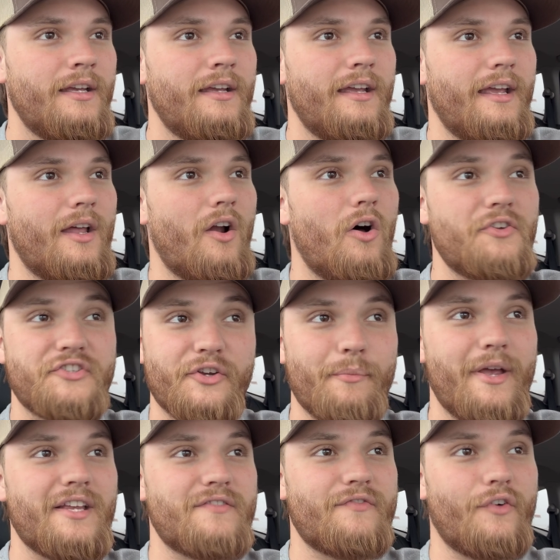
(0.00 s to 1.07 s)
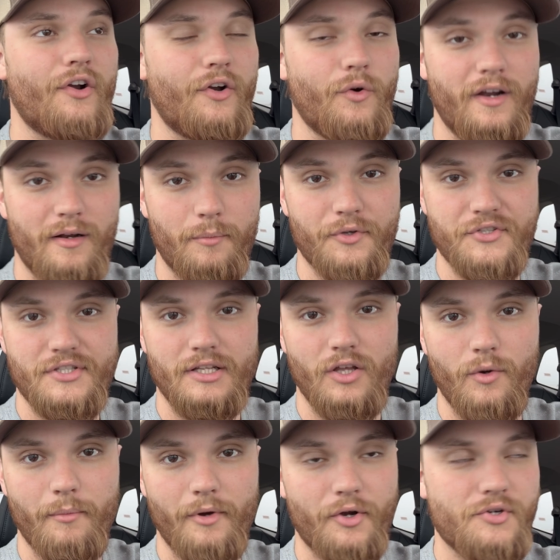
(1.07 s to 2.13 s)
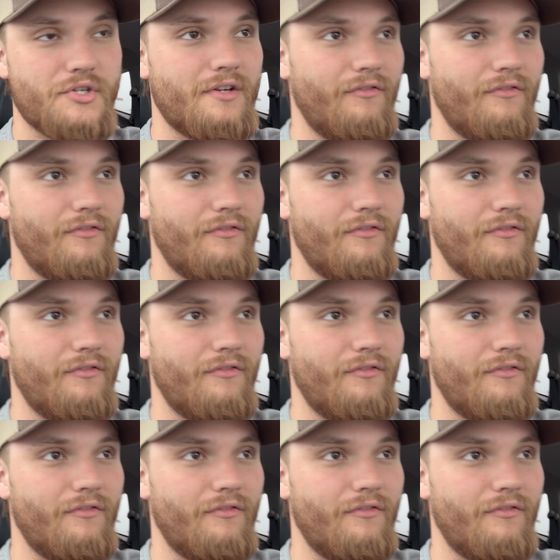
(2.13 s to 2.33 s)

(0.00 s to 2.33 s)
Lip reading: It also makes for incredible slow motion